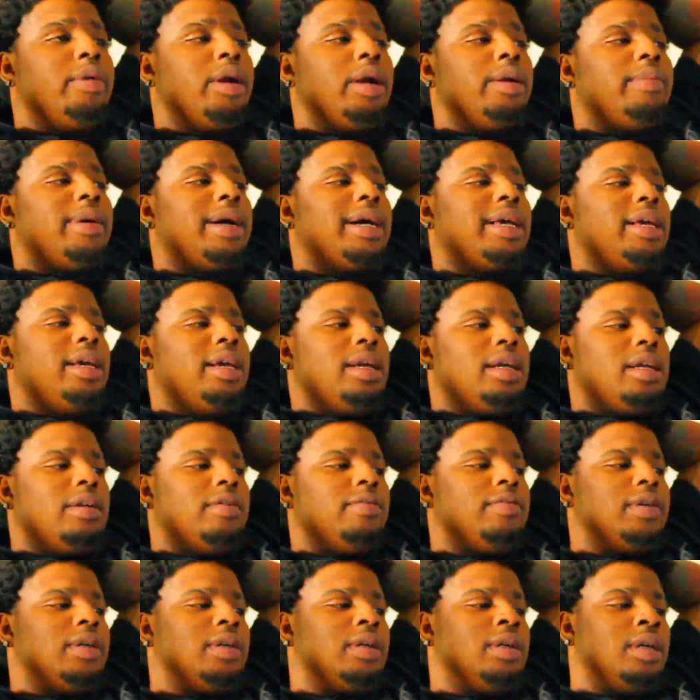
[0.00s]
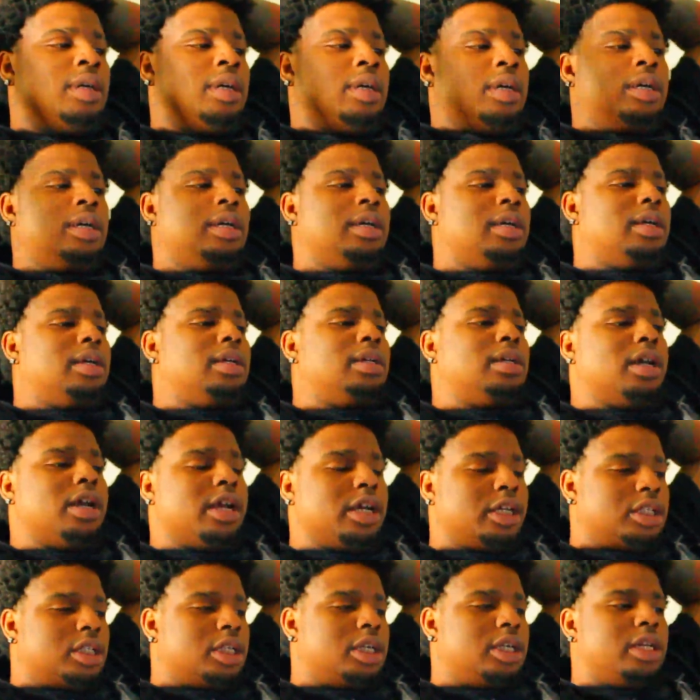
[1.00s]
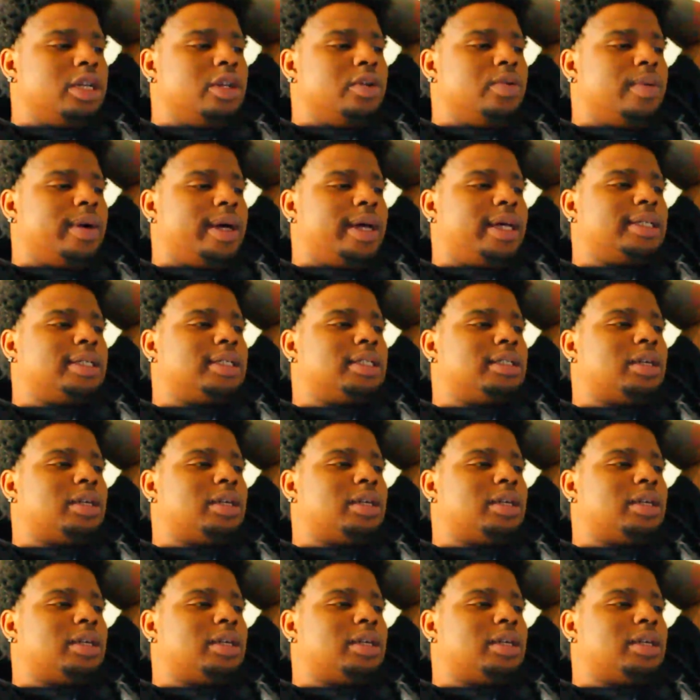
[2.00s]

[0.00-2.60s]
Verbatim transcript: bring my kid over here to the U.S.